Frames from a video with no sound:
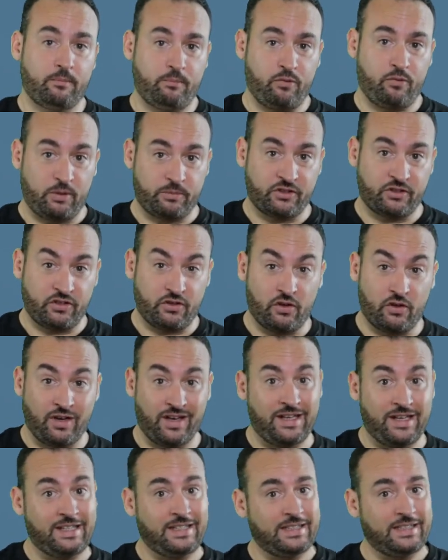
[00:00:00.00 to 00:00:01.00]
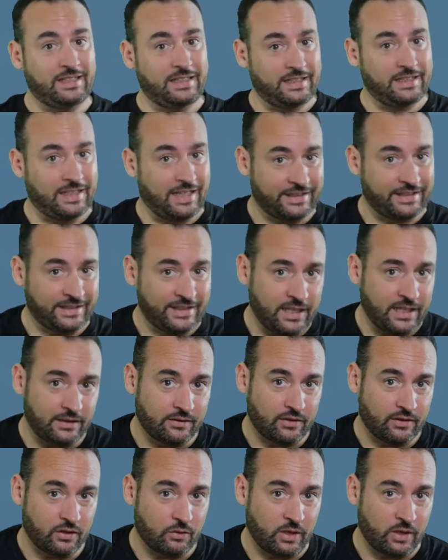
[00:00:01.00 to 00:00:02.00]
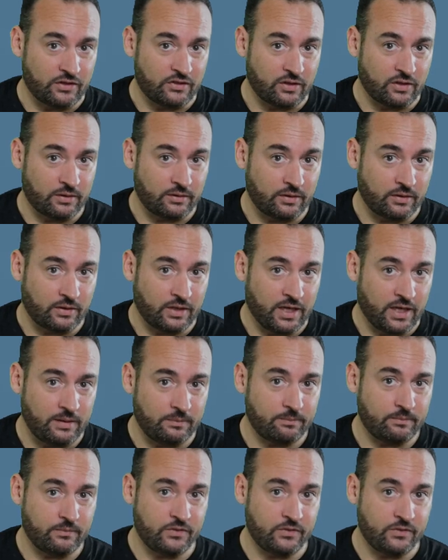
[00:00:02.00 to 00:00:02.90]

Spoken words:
preposition at the end of the question, okay?